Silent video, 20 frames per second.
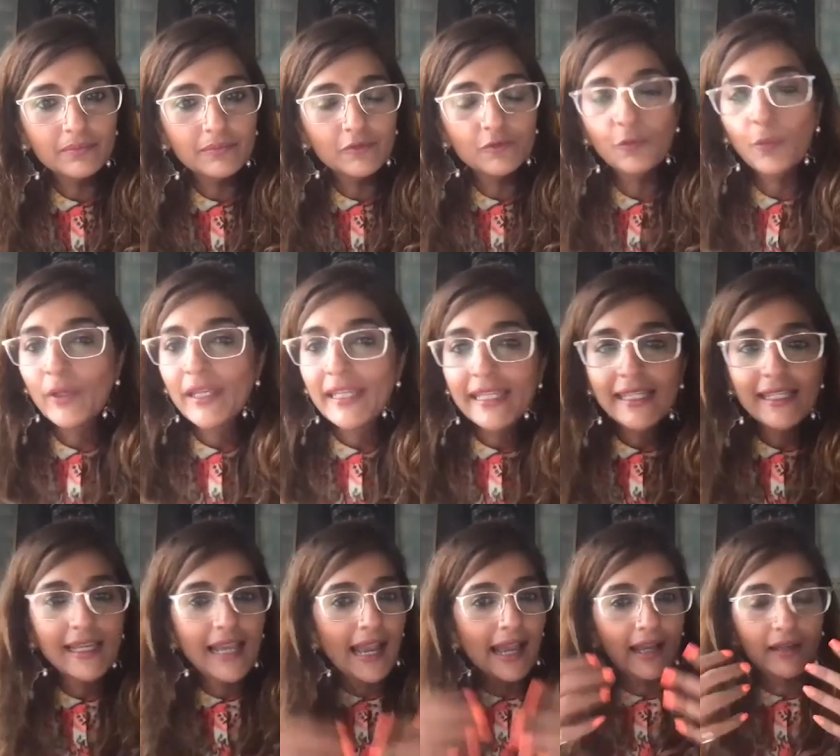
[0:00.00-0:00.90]

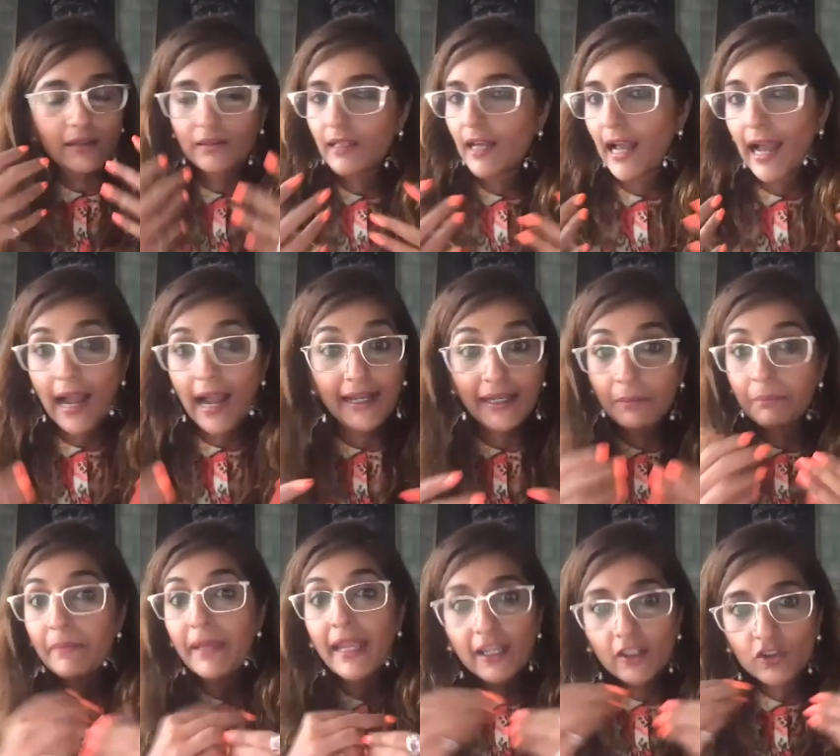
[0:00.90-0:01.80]
we, I
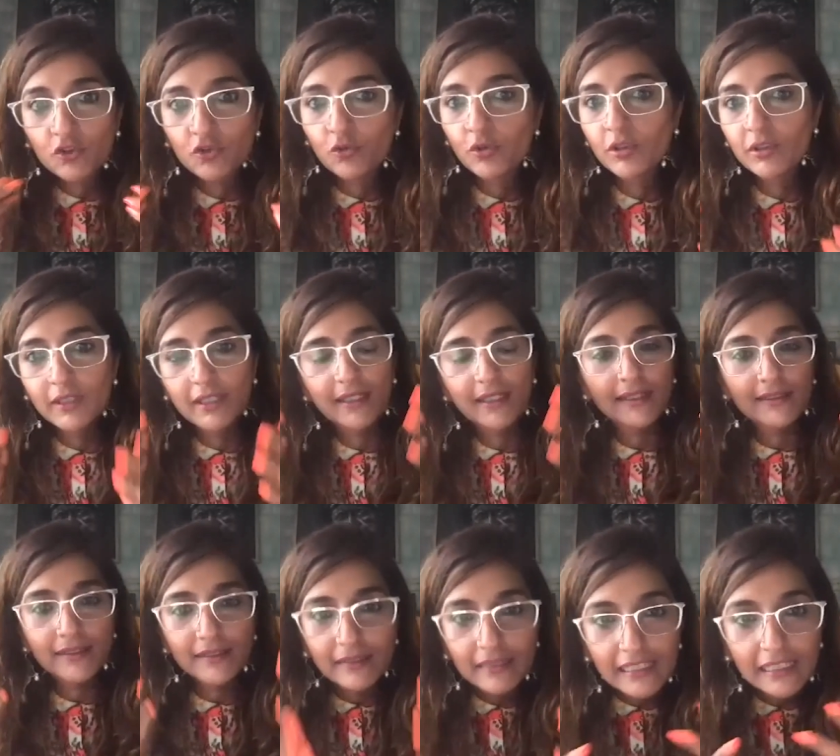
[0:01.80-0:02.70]
make sure that
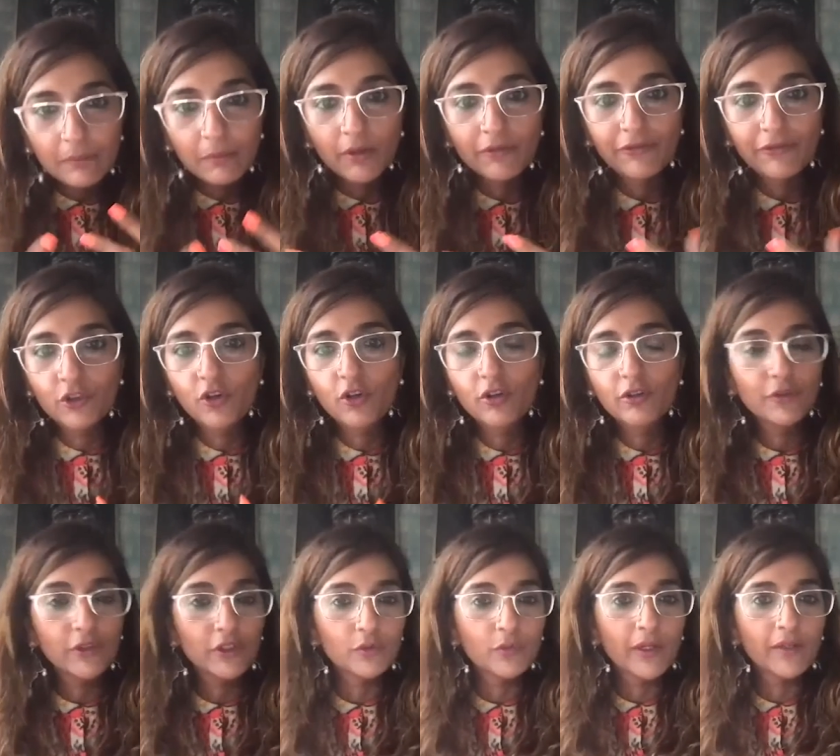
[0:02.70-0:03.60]
as a team of photographers,